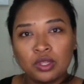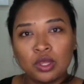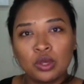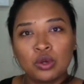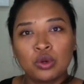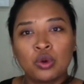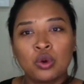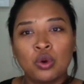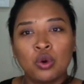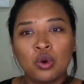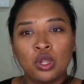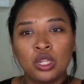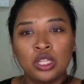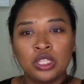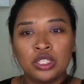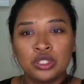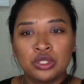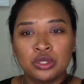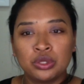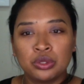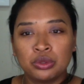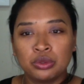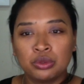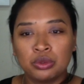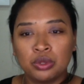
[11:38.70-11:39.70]
call
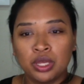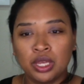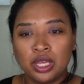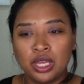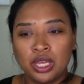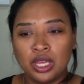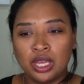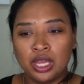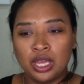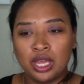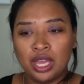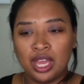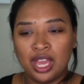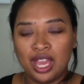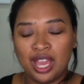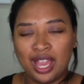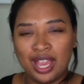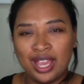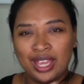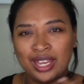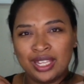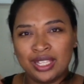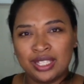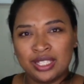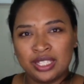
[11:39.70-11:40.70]
into an
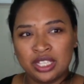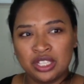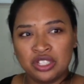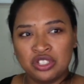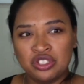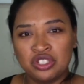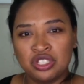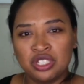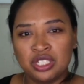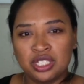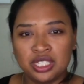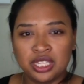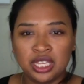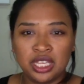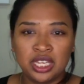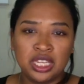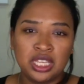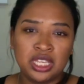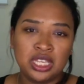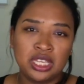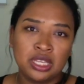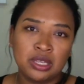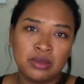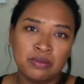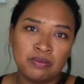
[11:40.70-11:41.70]
intention
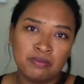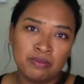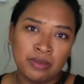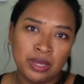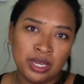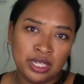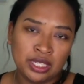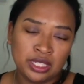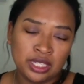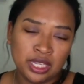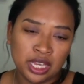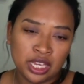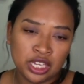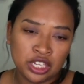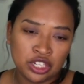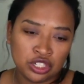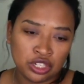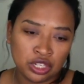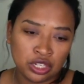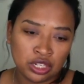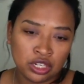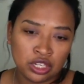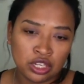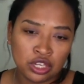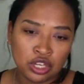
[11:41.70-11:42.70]
setting
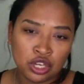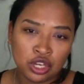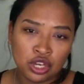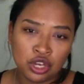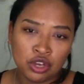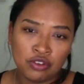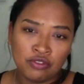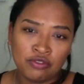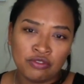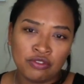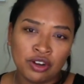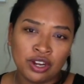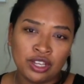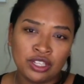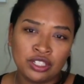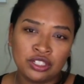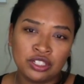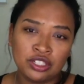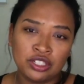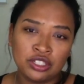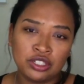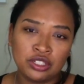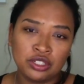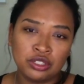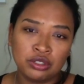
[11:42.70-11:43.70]
meditation for us
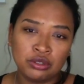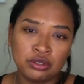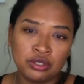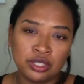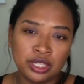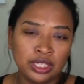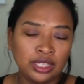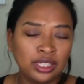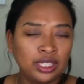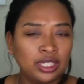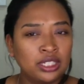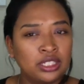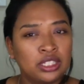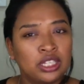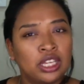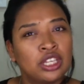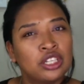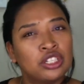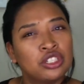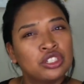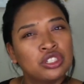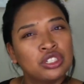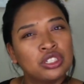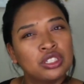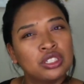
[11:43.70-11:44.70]
just to set the
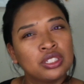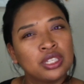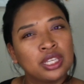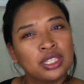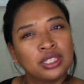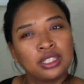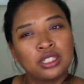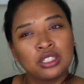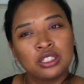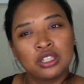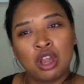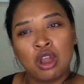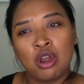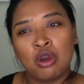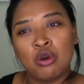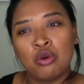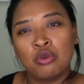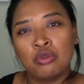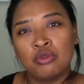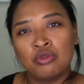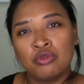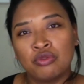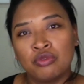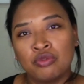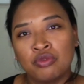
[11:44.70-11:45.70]
intention, set the tone
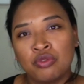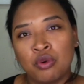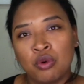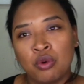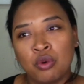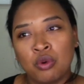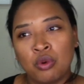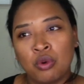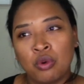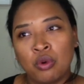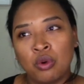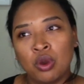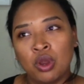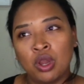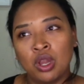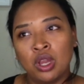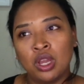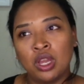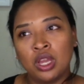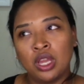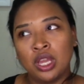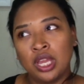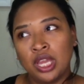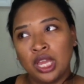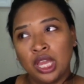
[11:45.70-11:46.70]
for
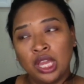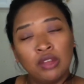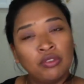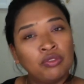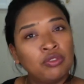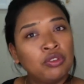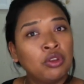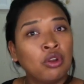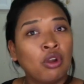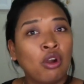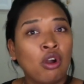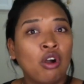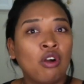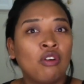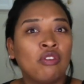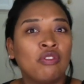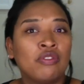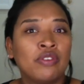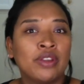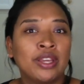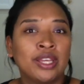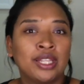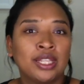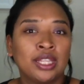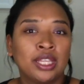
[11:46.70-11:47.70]
if you are
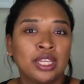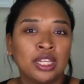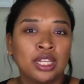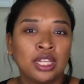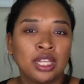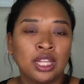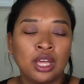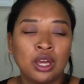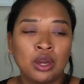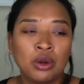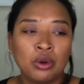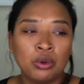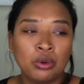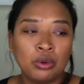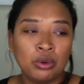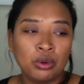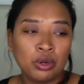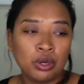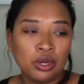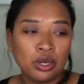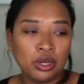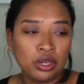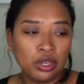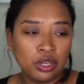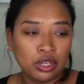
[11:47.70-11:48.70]
feeling low,
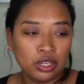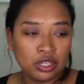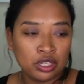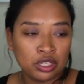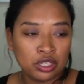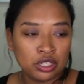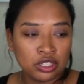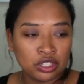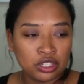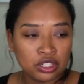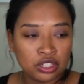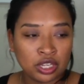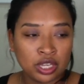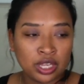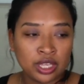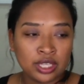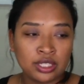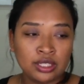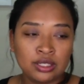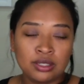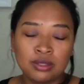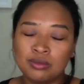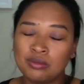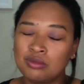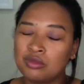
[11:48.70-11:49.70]

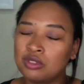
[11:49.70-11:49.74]
just